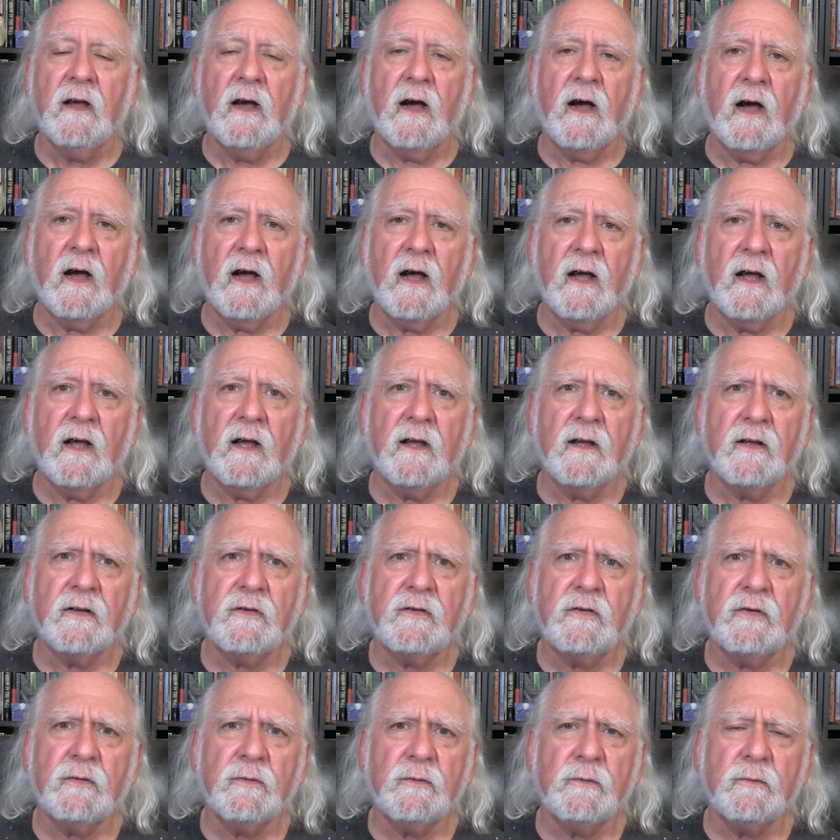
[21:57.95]
uh,
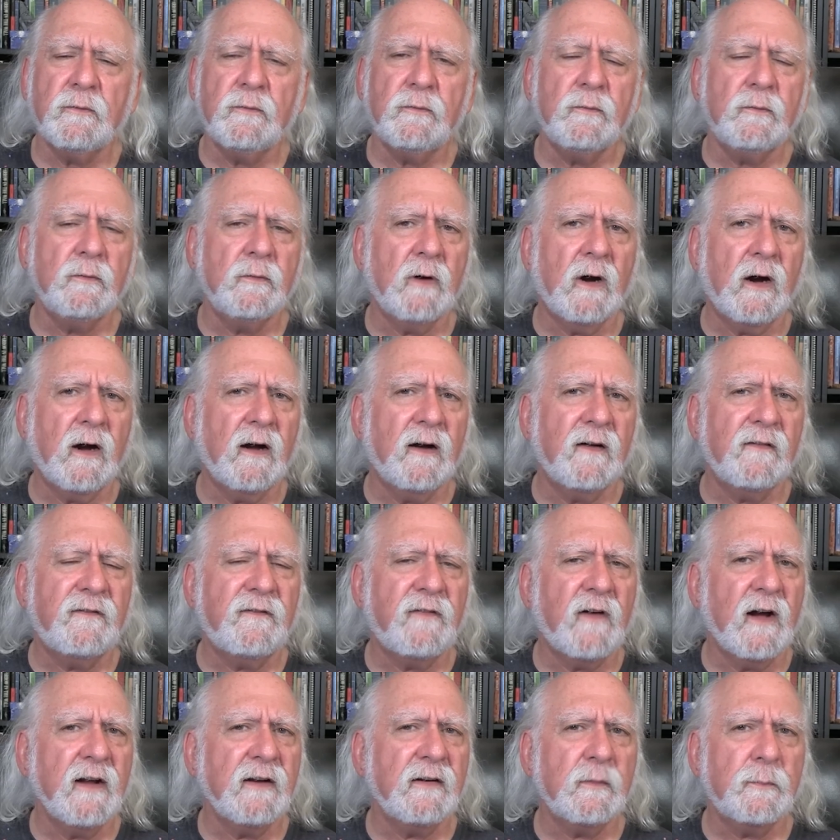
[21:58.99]
to uh,
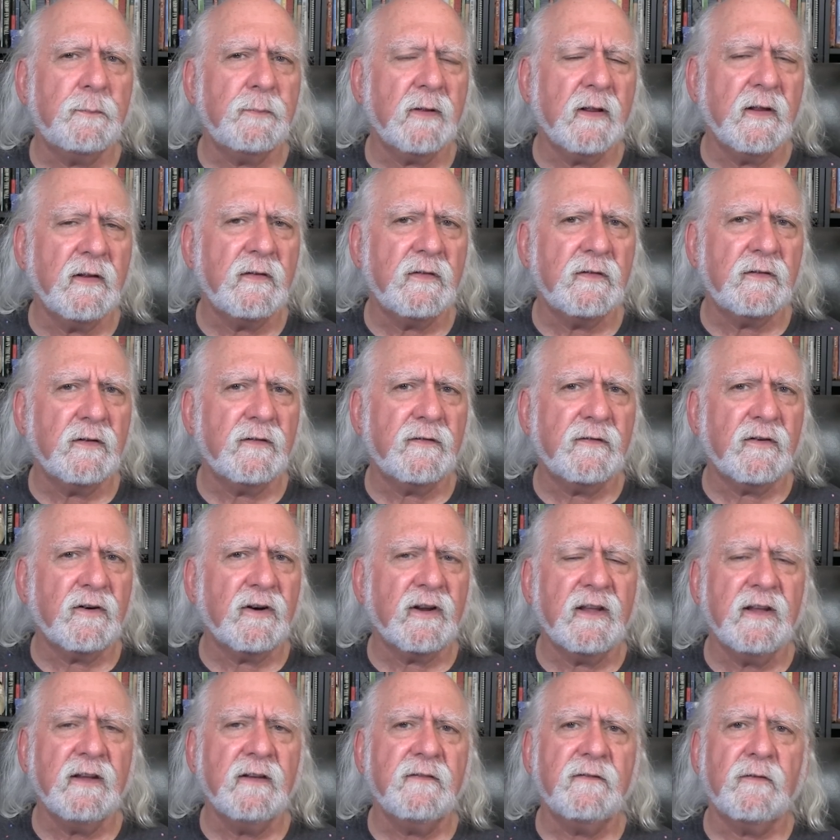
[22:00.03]
find a place to
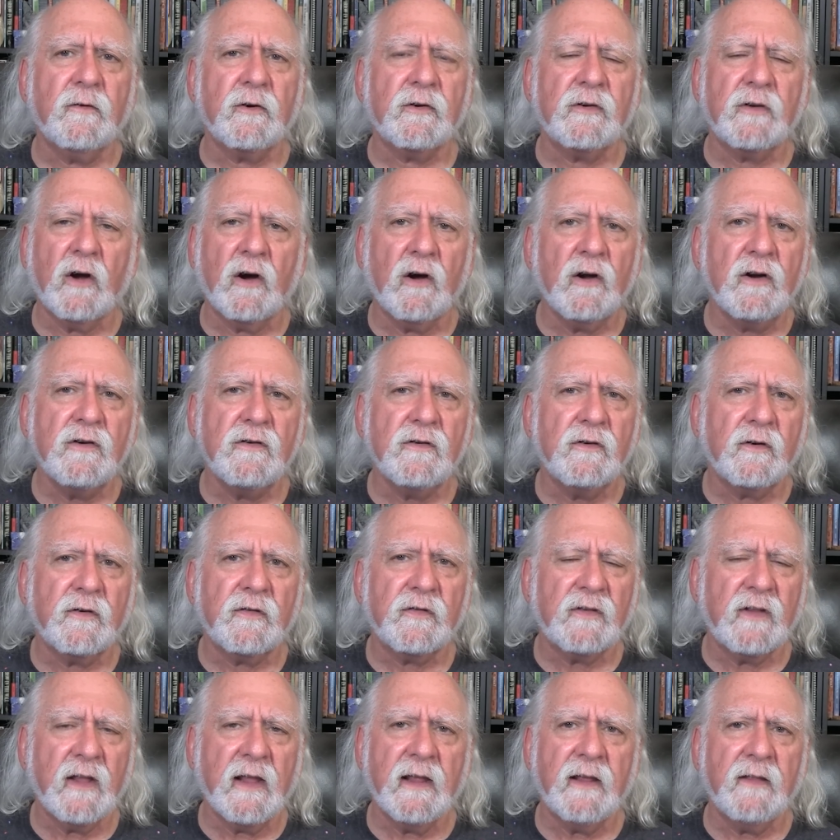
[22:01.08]
forgive or to
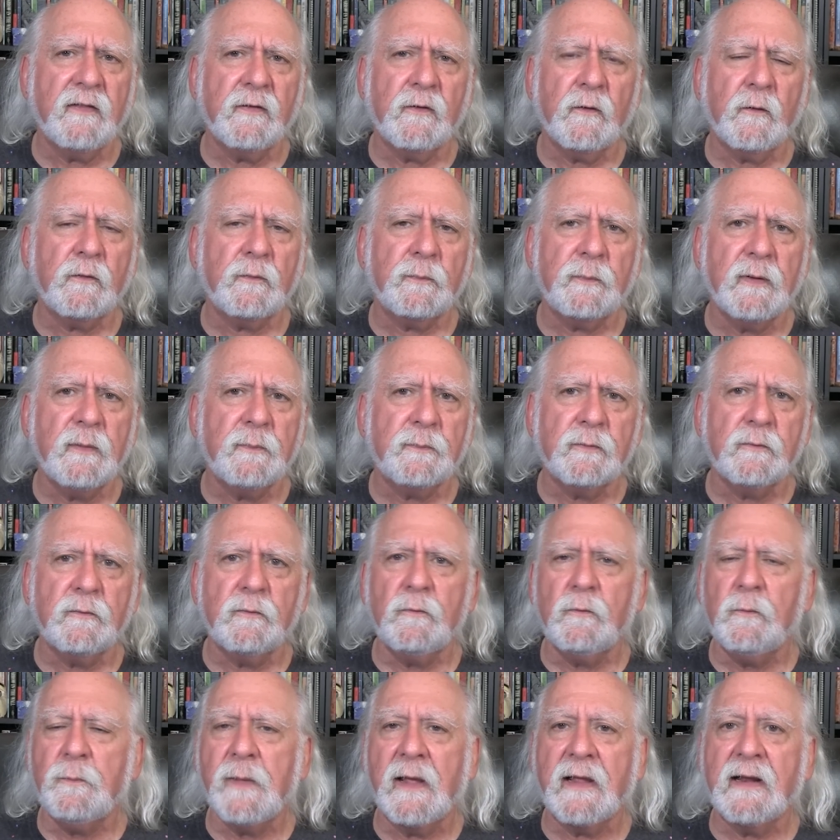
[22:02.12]
understand those people
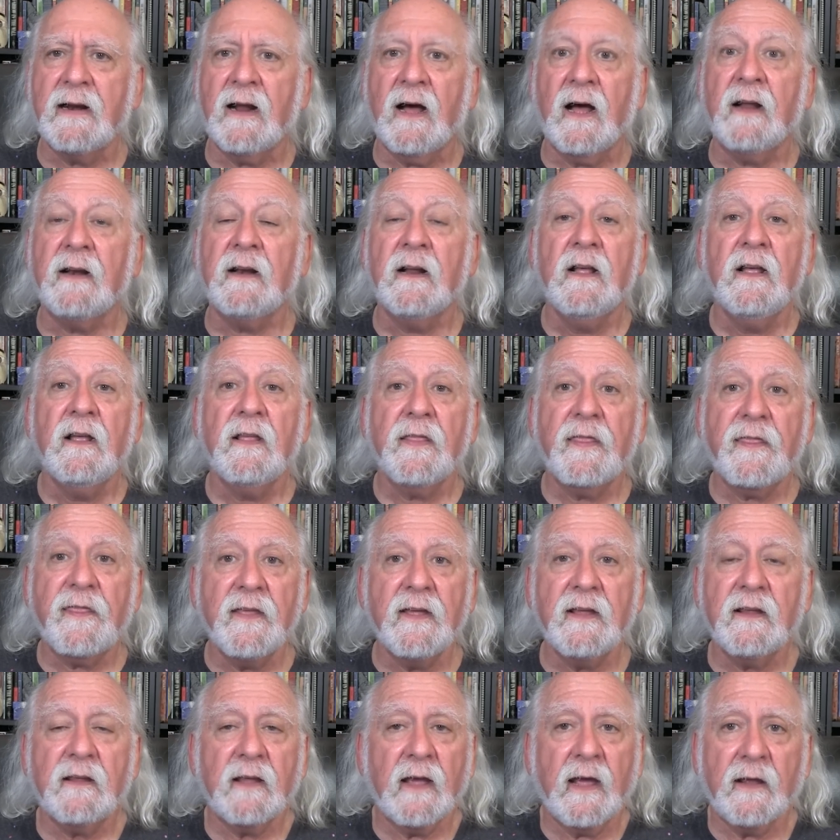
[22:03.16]
who may not
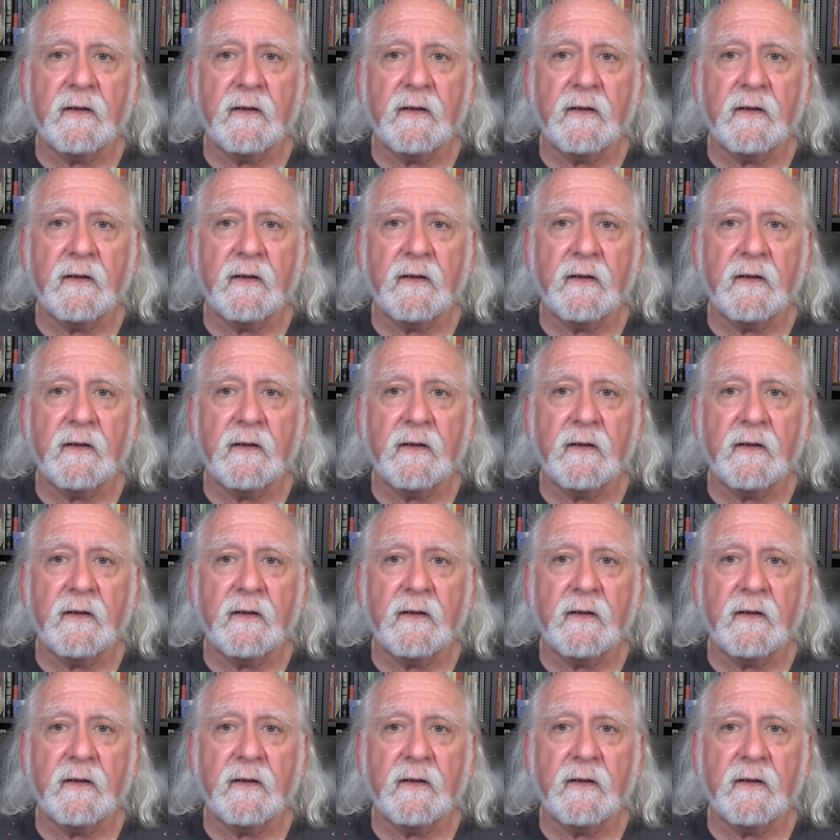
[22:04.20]
think